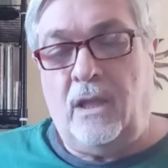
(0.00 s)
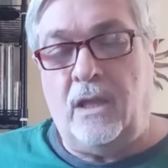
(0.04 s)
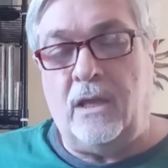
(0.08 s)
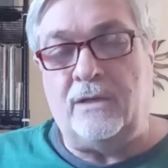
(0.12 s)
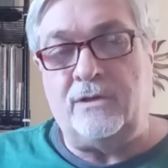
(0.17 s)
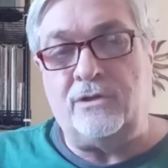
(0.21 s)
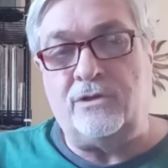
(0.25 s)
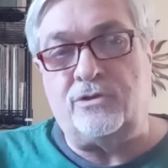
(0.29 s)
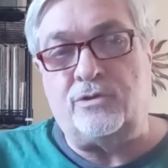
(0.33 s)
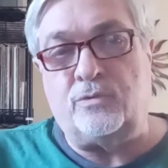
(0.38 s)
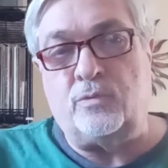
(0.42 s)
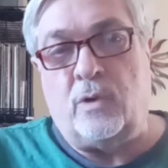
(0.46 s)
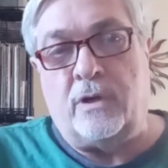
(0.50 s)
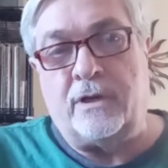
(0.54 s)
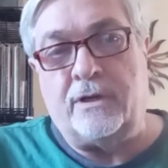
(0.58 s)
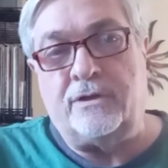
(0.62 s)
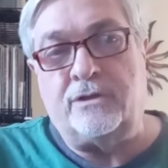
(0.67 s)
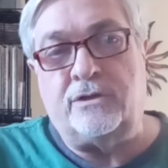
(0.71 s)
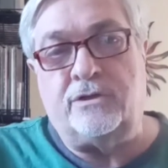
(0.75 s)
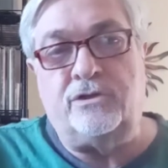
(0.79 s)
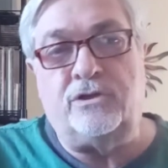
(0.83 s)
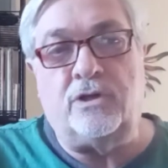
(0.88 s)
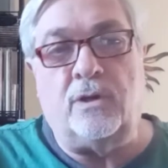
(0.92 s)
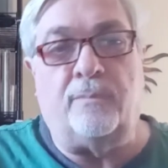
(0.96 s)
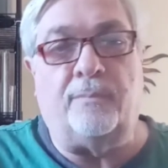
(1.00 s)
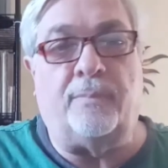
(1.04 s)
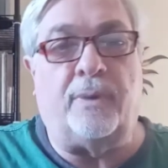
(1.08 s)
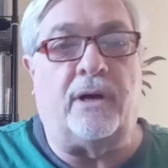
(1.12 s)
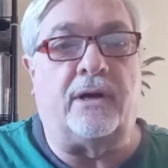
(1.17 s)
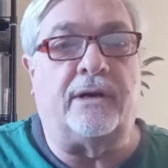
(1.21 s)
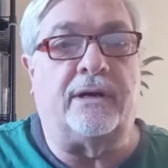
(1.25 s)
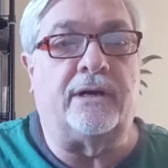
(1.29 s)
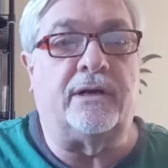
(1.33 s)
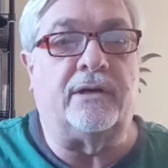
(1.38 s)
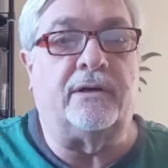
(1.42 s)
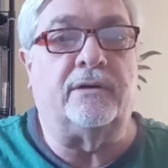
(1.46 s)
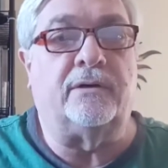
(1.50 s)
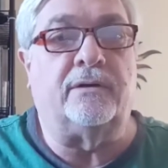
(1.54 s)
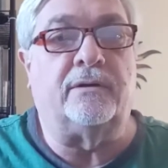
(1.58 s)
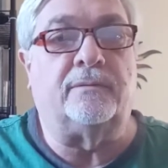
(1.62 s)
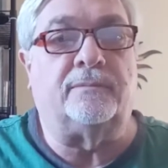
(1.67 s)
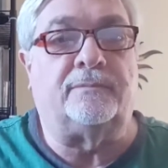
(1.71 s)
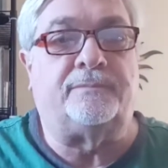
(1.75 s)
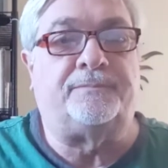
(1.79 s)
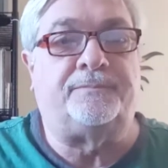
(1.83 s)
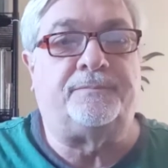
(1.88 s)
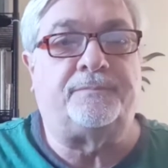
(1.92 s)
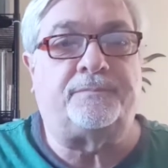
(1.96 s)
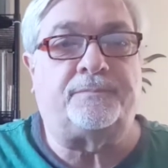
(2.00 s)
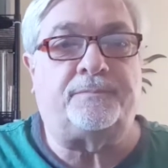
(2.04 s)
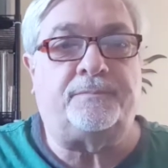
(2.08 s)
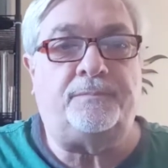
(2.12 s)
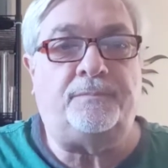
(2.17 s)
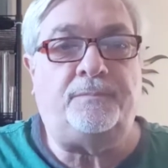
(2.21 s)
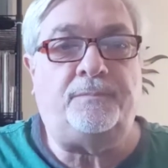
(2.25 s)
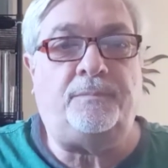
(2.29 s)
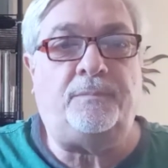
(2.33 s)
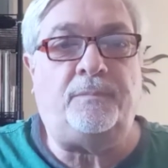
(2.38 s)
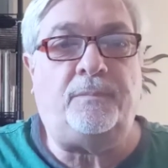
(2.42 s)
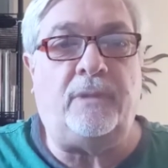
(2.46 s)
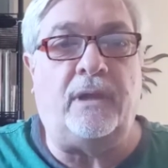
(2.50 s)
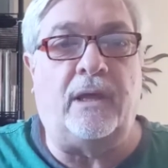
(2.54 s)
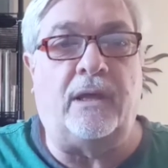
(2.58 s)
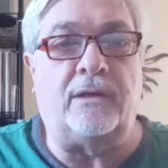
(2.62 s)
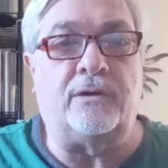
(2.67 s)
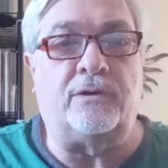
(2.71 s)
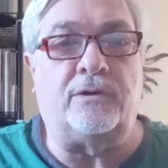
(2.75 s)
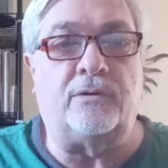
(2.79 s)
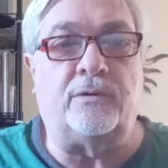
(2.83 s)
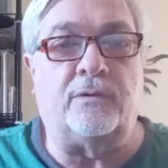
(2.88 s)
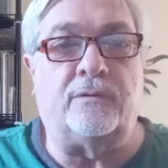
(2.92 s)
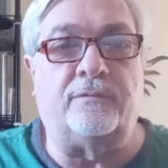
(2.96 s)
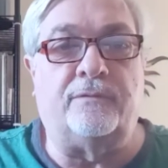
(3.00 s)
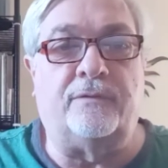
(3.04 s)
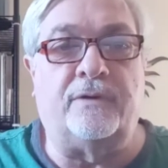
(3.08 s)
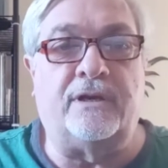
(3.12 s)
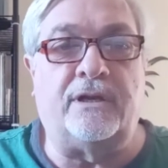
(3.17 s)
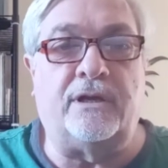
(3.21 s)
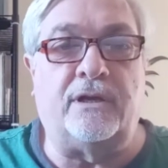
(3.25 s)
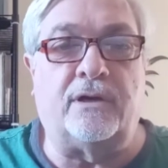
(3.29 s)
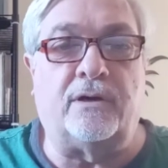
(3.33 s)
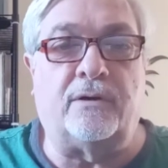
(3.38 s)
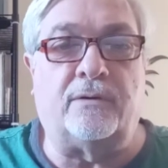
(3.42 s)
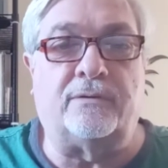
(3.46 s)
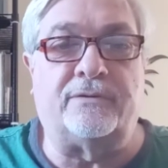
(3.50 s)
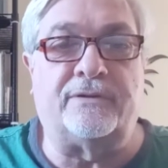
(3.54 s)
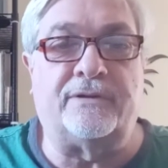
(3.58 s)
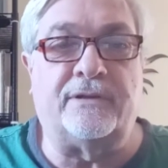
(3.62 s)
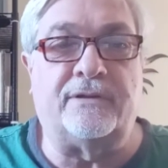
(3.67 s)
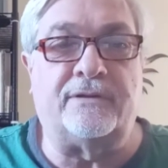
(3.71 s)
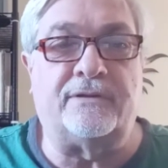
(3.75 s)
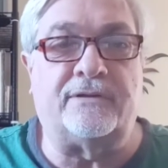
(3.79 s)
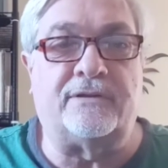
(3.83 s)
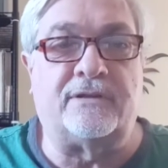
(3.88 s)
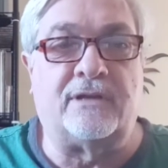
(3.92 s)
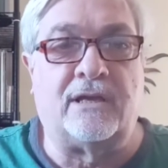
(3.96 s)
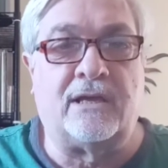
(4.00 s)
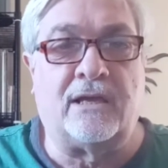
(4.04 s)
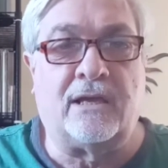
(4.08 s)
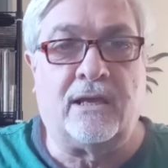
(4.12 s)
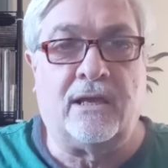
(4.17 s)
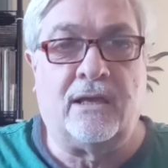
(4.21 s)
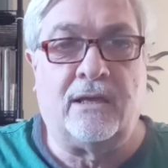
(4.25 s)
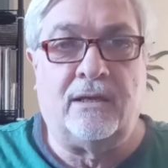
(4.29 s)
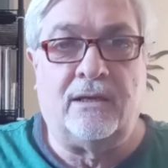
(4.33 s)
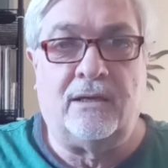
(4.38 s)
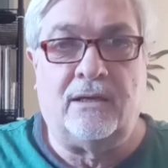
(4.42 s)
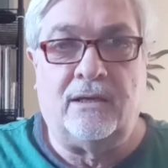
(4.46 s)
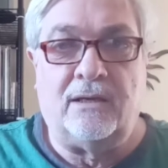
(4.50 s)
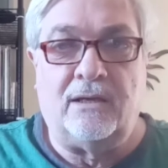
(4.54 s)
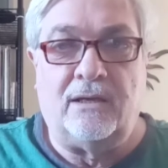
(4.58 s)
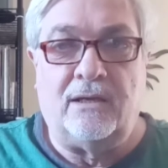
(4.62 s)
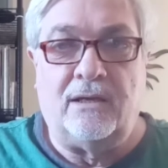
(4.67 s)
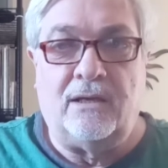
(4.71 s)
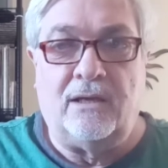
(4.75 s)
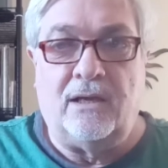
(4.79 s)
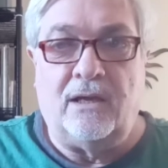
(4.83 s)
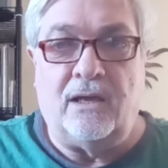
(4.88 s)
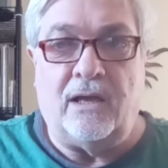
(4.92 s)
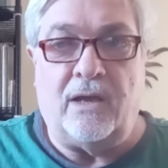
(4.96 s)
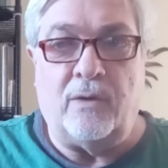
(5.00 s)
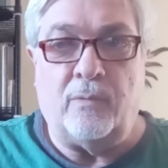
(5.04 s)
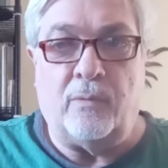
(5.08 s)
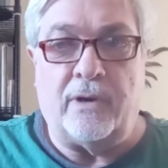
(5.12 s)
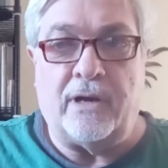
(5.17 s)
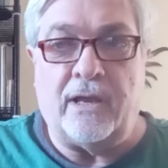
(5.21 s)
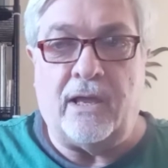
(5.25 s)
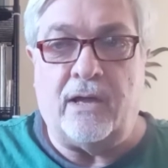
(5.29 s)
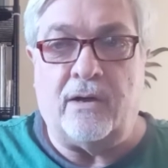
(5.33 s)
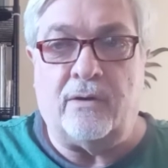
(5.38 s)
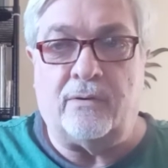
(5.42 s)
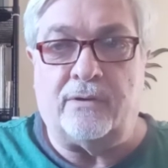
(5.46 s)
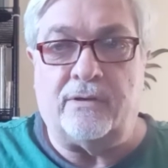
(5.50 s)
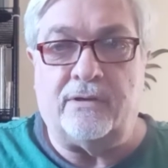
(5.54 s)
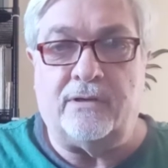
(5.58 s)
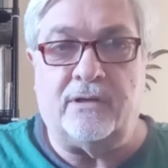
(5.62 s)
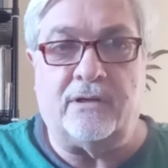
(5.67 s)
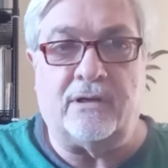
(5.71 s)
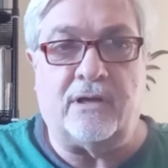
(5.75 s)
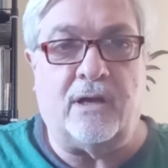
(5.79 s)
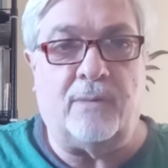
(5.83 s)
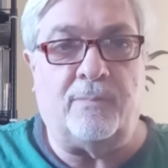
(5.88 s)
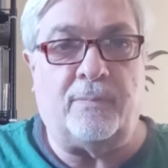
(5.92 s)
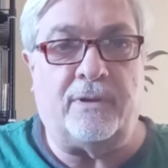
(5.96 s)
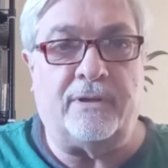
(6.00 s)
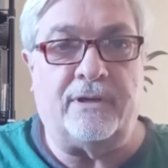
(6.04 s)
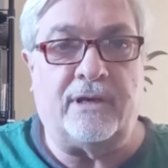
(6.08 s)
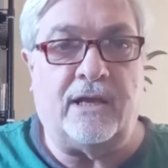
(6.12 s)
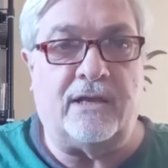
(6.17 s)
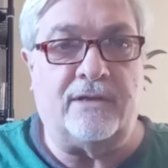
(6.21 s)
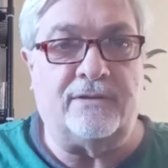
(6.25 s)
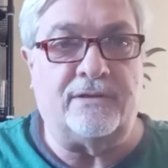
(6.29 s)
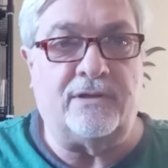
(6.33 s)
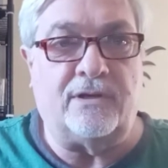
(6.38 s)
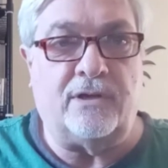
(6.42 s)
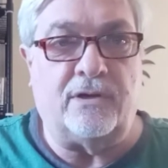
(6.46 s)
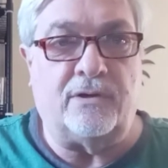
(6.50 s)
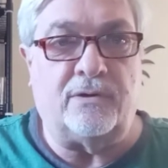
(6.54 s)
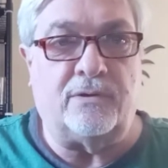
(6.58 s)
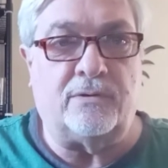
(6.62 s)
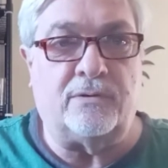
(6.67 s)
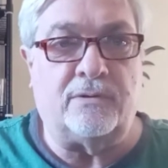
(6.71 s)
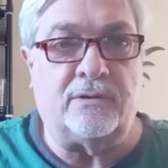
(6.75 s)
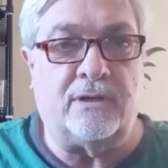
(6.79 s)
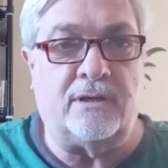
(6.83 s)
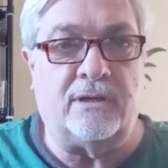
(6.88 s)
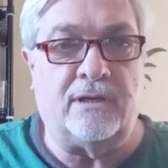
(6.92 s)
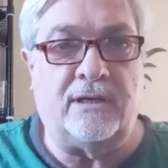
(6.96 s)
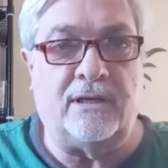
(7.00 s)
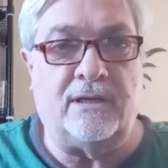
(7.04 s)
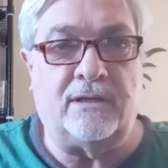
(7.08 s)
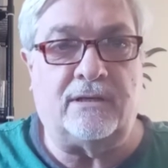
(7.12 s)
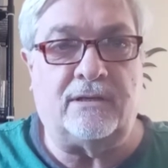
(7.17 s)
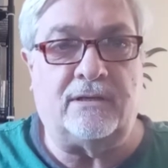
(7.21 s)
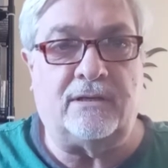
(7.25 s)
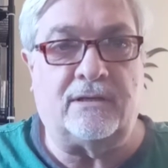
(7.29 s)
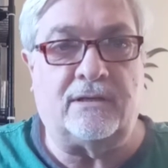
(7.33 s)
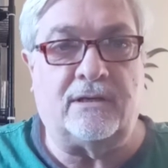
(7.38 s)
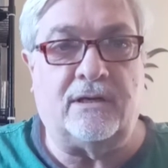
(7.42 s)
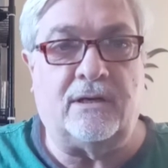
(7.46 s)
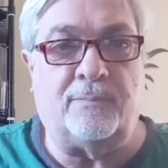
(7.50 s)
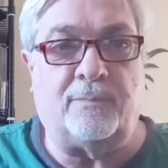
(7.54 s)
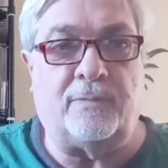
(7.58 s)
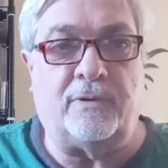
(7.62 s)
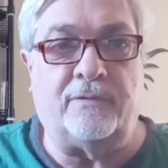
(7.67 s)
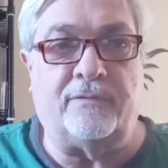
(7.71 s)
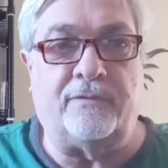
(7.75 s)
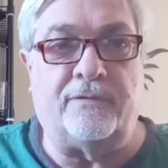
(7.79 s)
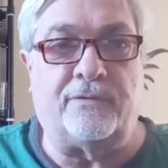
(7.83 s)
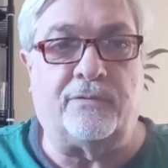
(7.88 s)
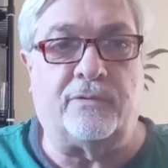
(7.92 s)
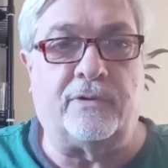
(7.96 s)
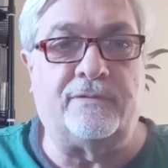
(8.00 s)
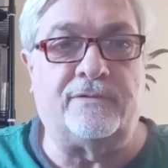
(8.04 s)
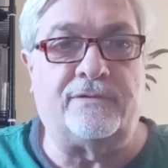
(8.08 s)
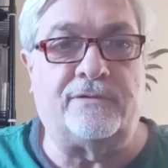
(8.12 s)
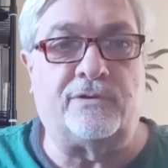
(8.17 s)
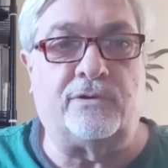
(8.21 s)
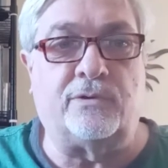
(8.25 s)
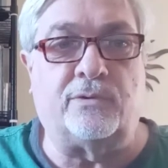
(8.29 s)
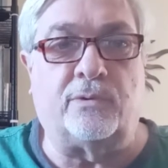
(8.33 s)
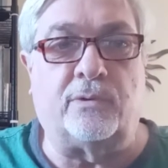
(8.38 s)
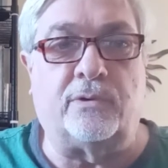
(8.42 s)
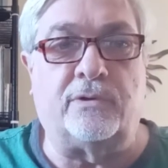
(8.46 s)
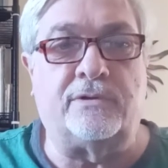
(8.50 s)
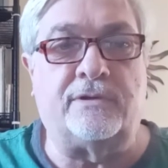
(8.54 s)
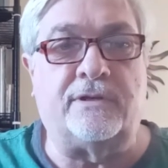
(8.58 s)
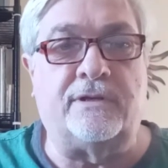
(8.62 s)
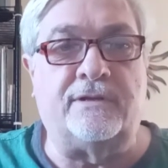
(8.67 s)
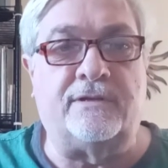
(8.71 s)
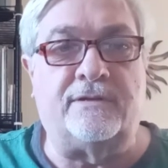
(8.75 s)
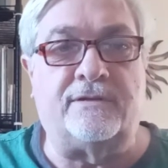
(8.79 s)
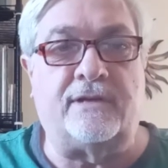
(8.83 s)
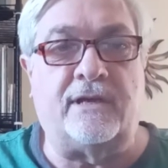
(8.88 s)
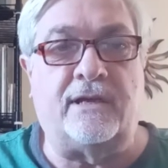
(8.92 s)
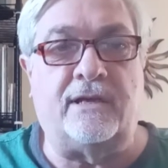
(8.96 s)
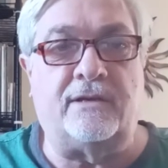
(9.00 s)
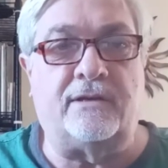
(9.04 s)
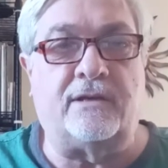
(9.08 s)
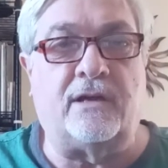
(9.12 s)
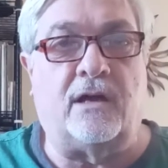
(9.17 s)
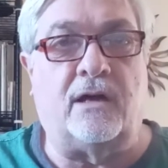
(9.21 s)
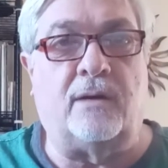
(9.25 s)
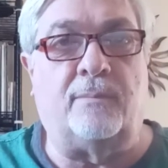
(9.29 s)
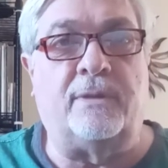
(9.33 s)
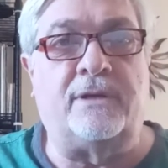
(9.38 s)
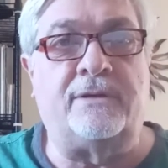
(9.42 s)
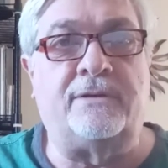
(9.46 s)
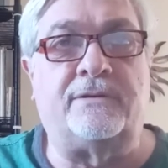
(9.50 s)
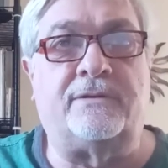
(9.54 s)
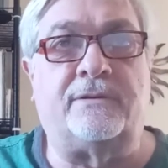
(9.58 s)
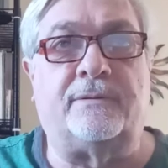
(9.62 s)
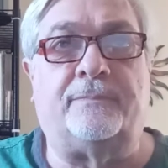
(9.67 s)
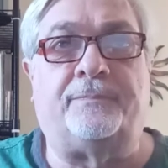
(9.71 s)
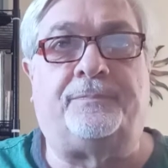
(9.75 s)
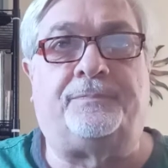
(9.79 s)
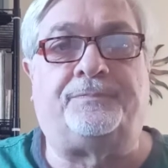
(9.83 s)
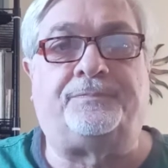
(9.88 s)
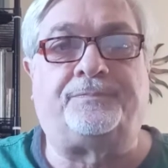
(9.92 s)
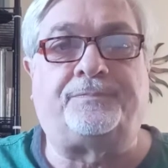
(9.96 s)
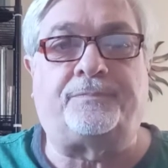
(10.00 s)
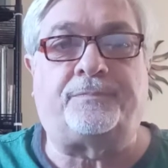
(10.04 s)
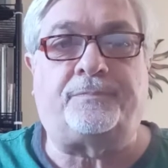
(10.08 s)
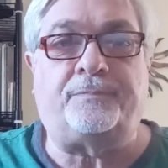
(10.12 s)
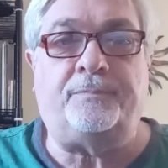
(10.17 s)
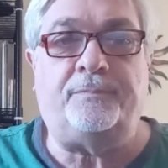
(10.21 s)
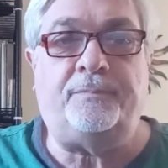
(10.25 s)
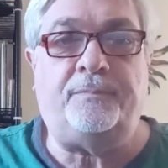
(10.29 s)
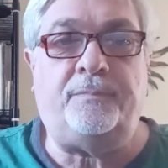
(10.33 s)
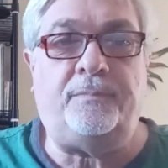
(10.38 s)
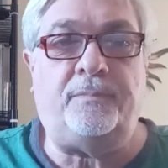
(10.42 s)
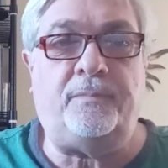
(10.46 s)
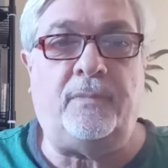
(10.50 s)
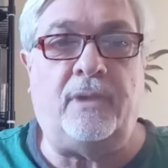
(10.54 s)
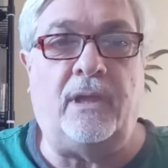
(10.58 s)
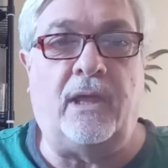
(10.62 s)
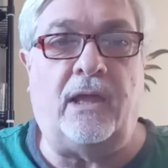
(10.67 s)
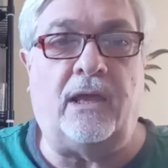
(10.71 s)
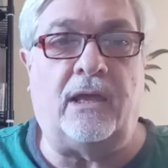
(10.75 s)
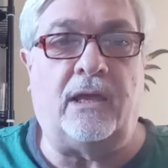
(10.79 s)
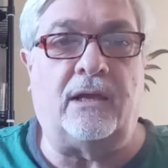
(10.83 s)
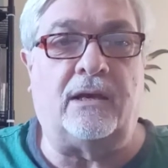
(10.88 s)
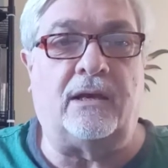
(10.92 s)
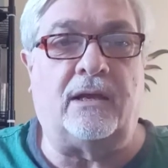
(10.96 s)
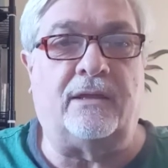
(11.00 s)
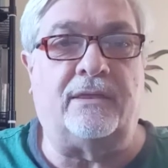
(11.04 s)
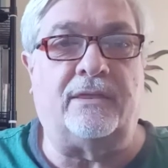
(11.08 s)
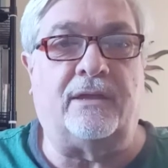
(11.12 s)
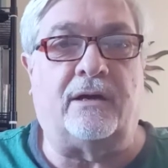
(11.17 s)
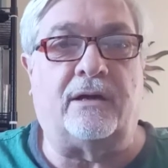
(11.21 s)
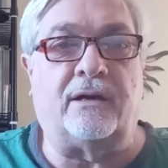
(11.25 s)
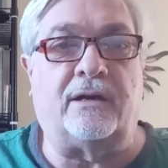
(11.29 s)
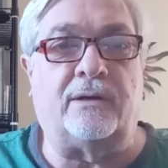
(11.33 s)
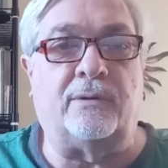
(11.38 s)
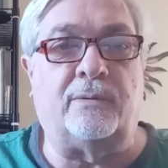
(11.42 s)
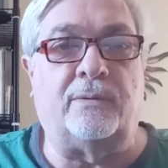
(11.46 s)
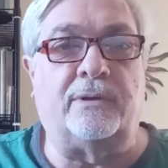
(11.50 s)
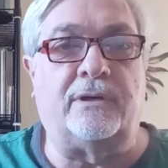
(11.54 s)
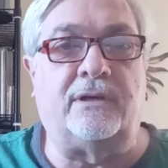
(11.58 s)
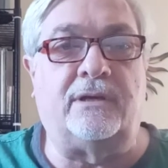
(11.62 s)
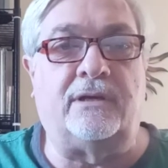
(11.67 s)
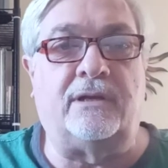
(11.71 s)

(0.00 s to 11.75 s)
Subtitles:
just wanted to jump on here and do a video since I went out a couple of days ago, hit a couple of thrift stores in St. Thomas, and I thought I would